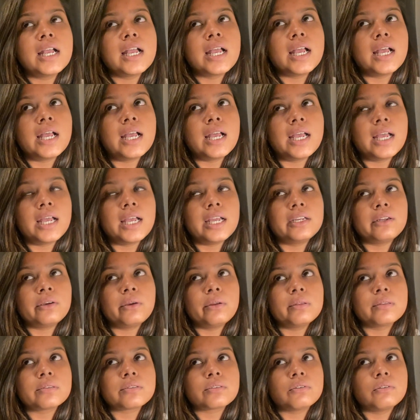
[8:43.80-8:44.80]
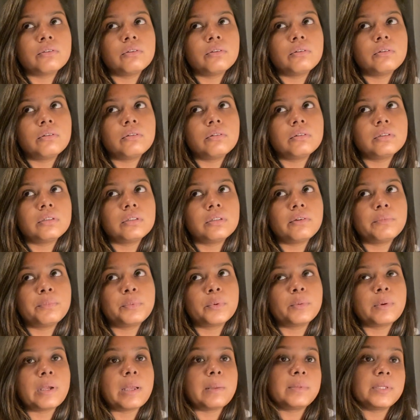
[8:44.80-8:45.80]
And also
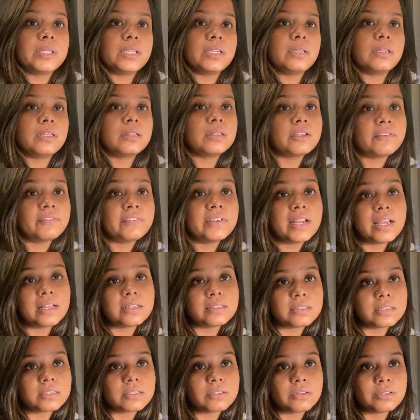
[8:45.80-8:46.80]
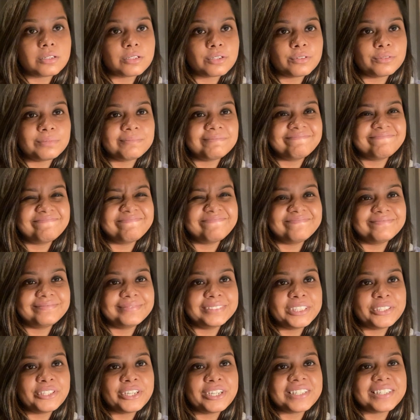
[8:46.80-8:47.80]
probably the finances also,
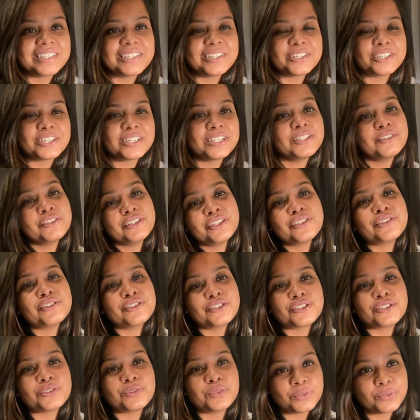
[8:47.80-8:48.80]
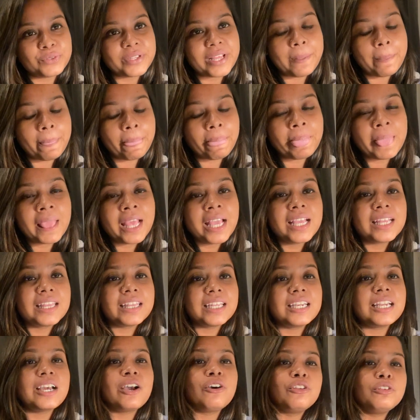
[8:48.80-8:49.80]
you need to show to them
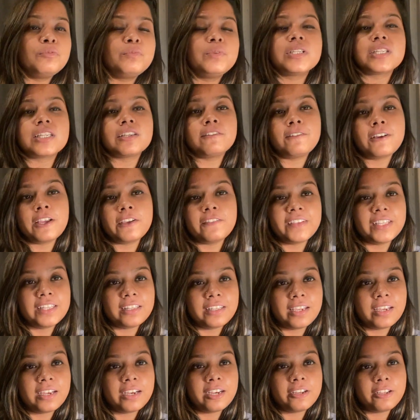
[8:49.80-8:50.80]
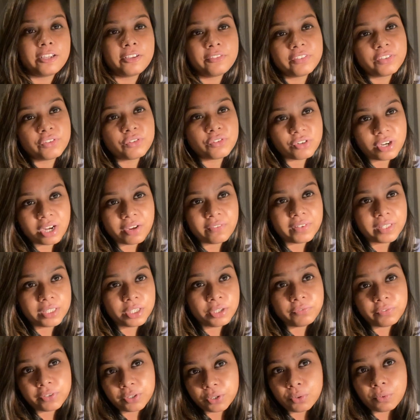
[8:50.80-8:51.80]
that how you'll be surviving there if
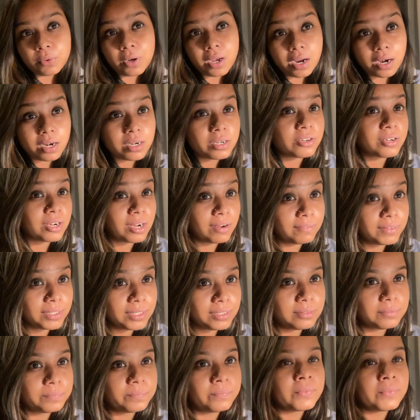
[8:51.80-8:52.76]
you are traveling.